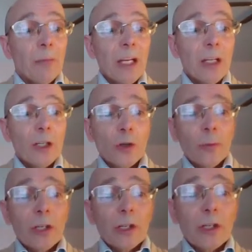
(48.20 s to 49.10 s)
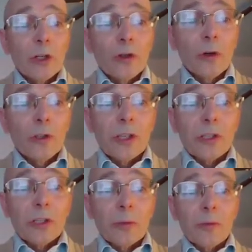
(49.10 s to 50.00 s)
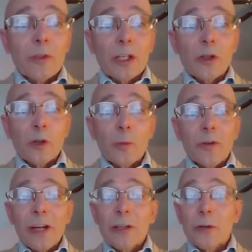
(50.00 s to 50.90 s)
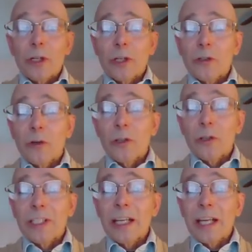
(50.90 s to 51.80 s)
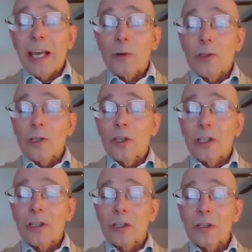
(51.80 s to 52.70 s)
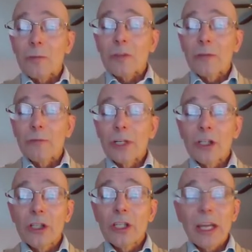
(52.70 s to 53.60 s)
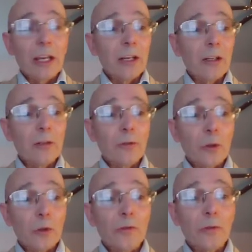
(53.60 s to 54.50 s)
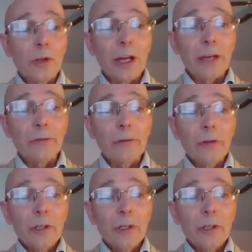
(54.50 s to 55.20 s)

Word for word: Many distributed control systems and supervisory control and data acquisition systems have reached the end of useful life.